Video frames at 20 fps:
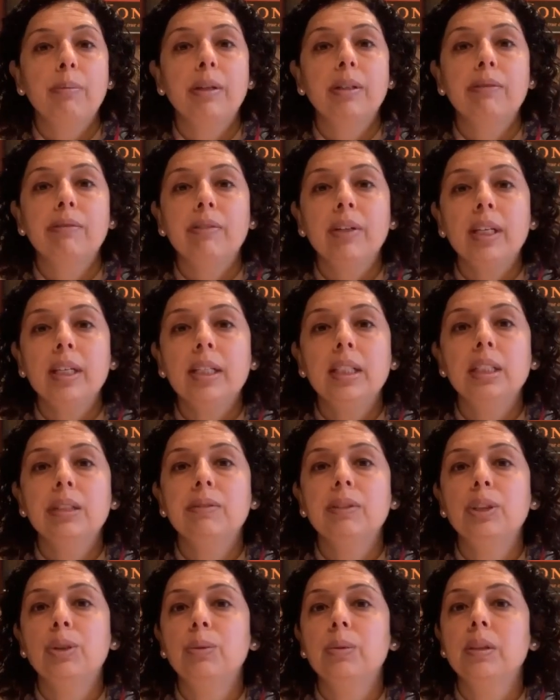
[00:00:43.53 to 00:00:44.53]
but we
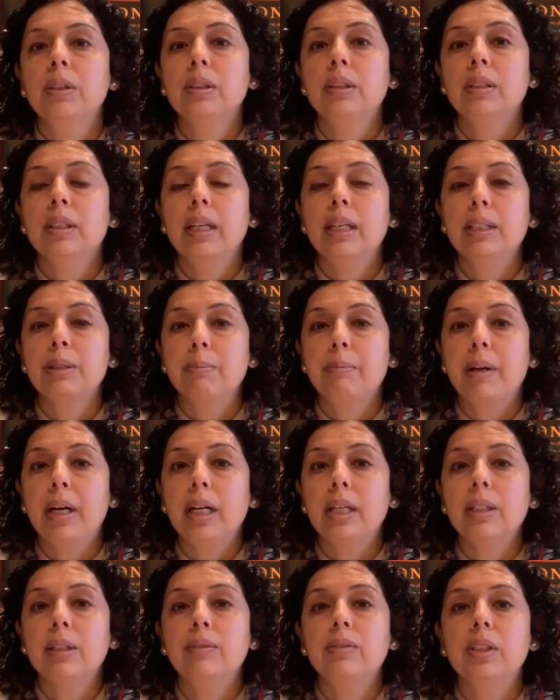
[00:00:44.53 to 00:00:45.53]
individuals as
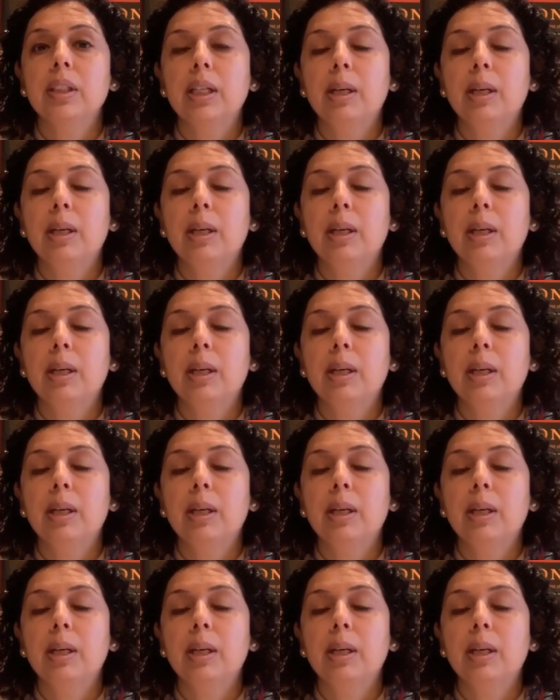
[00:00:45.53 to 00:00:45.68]
part of the